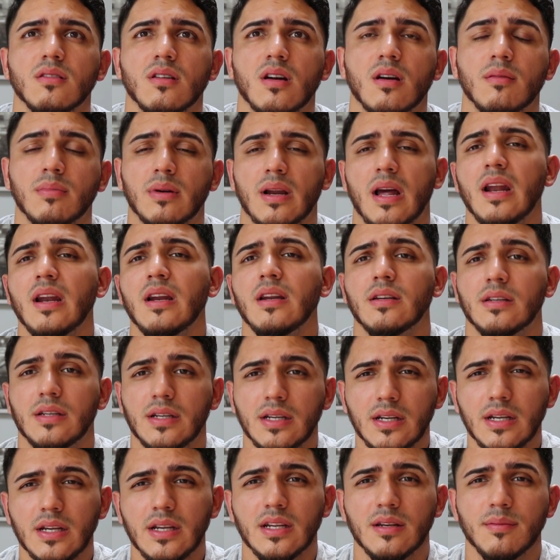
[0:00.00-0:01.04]
I'm glad I
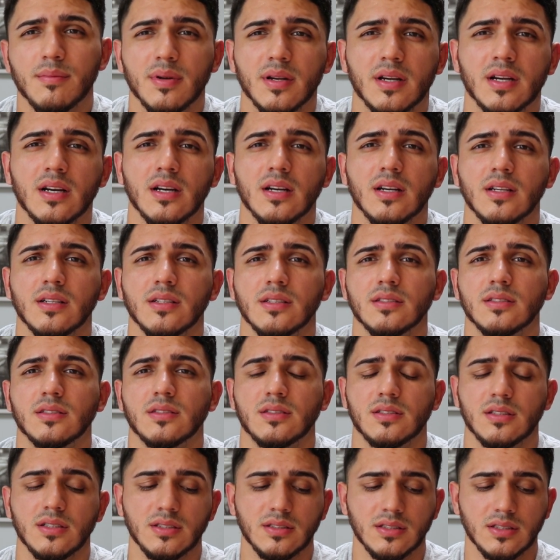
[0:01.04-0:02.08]
did
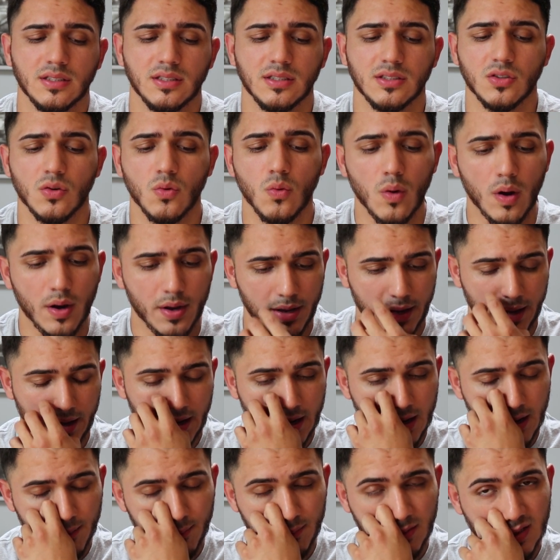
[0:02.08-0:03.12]
because this is who I
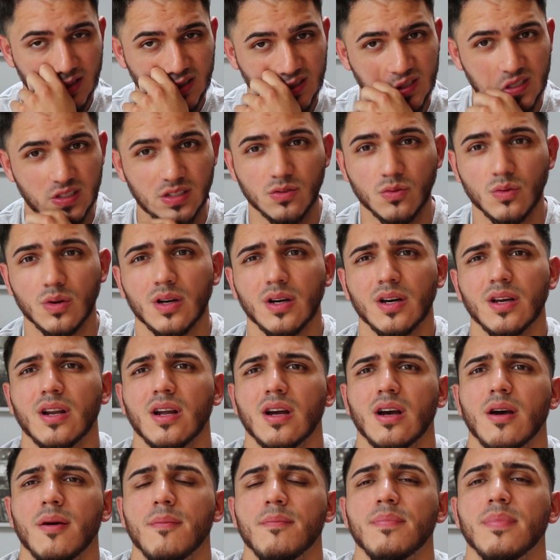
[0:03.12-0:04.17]
am. This is what
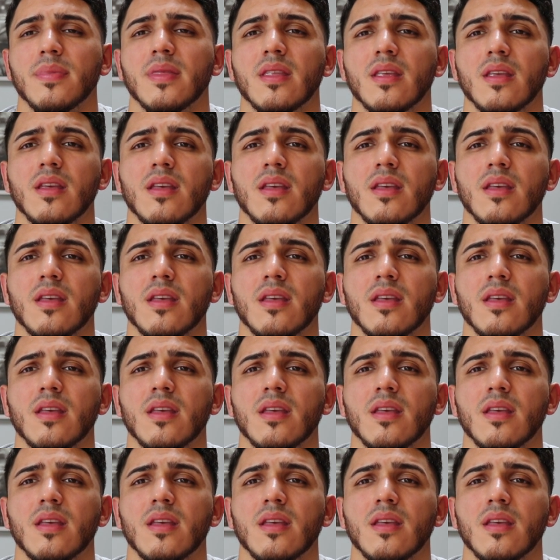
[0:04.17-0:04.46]
um,